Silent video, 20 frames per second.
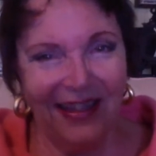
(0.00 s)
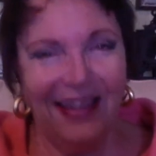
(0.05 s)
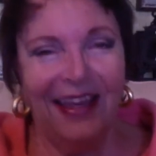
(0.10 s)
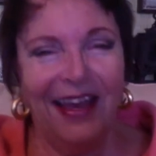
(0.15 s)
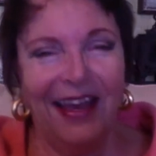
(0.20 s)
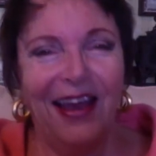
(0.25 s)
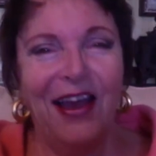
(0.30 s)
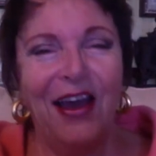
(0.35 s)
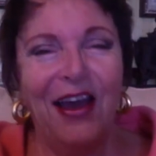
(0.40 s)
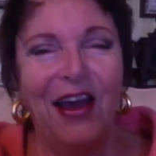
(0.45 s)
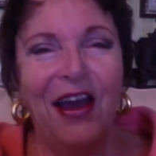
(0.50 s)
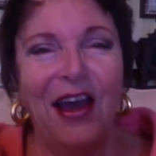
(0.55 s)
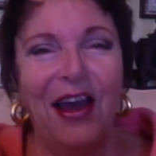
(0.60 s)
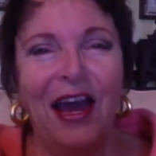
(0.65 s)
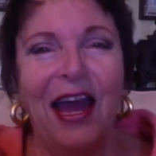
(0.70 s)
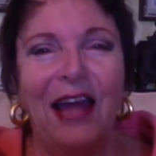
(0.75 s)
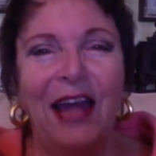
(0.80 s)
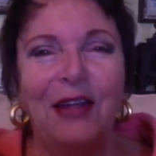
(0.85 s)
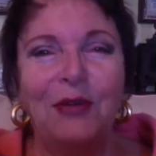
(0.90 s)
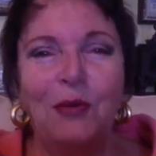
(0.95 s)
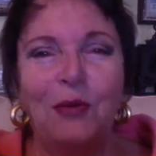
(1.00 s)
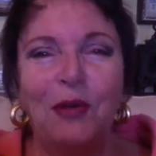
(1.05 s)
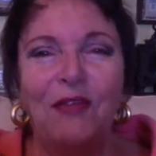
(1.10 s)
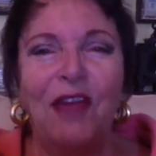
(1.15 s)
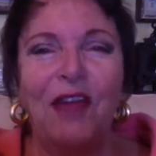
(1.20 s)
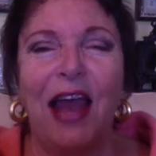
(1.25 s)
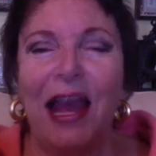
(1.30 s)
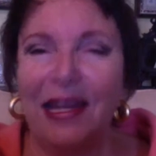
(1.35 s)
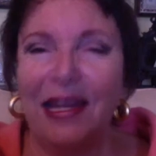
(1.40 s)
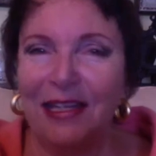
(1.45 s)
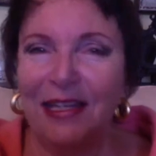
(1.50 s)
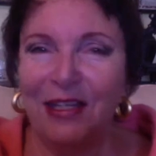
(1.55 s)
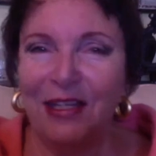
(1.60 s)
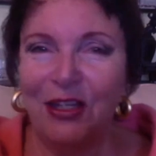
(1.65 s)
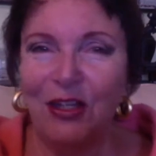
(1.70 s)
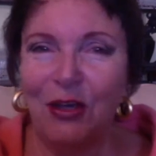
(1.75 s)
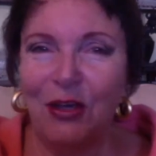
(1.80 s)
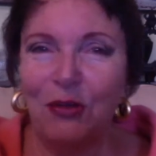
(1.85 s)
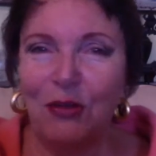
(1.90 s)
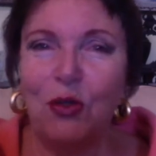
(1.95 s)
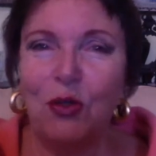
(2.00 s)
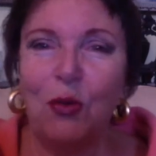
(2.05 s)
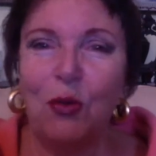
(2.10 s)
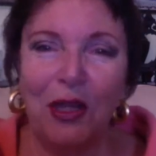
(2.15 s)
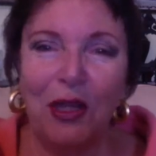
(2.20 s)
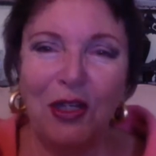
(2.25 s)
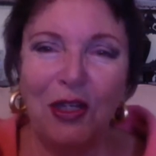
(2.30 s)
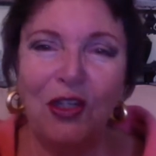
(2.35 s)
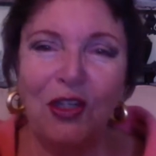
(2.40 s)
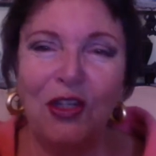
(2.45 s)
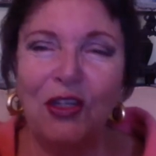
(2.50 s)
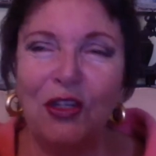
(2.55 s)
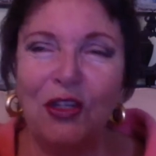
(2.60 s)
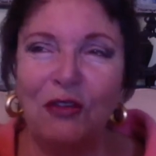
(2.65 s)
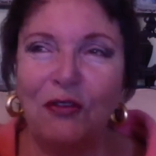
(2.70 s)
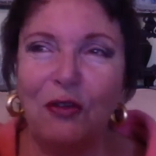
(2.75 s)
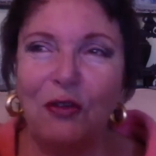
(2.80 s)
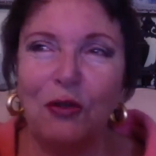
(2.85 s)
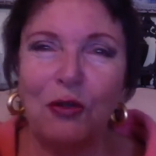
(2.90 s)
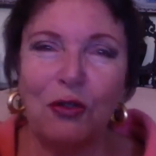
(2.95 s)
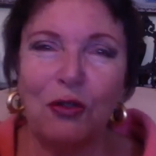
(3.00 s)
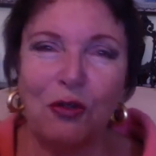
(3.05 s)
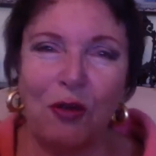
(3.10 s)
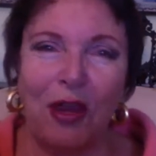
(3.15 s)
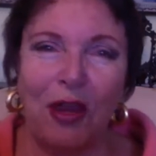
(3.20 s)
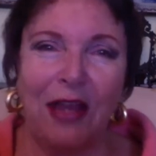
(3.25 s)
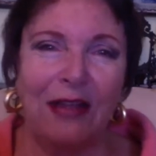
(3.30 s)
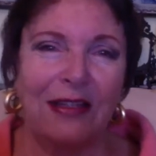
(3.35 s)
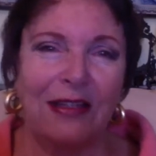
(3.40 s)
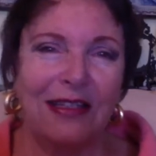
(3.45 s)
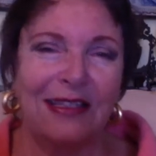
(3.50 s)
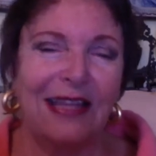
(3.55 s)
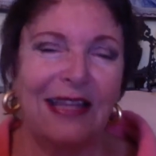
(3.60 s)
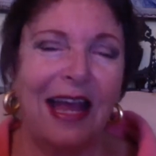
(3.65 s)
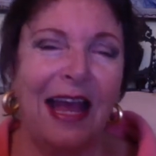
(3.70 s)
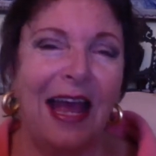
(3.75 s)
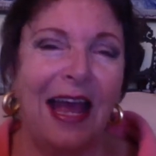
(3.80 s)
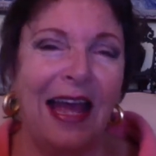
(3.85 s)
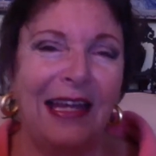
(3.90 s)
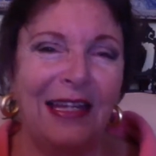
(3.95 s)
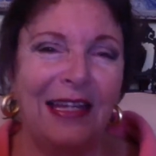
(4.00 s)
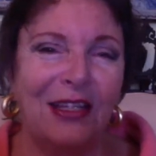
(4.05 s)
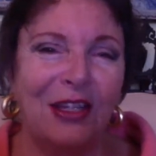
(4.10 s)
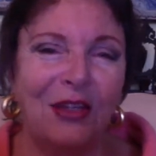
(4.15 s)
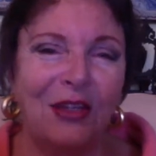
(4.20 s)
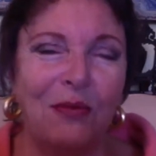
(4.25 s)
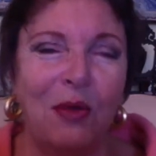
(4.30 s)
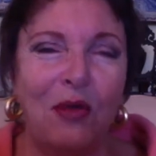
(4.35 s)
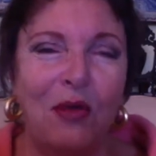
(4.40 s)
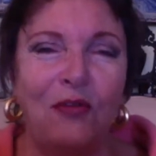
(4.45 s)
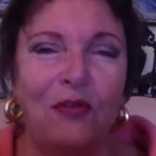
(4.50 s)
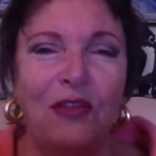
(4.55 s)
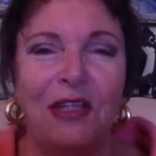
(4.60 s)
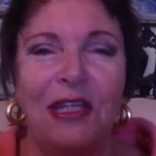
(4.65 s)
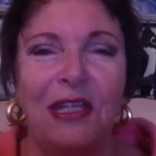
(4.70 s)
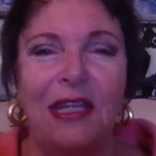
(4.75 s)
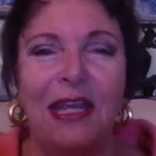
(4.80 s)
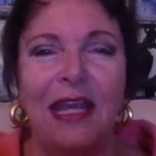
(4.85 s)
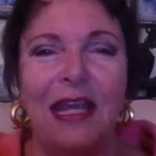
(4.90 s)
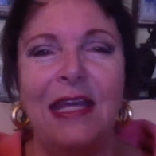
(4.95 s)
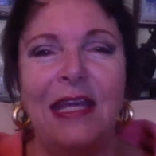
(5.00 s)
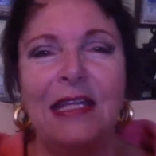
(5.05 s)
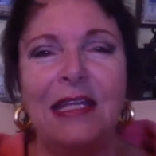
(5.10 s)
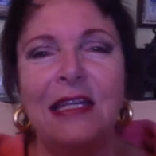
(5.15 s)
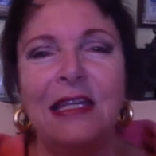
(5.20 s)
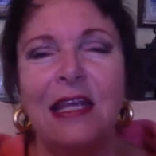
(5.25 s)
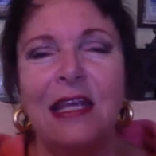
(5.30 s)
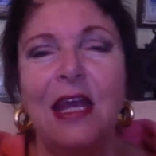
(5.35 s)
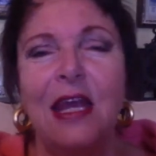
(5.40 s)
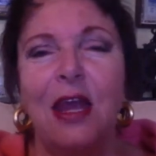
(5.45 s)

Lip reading: And we've added to those questions. And of course, Grey Eagle's added to them over the years.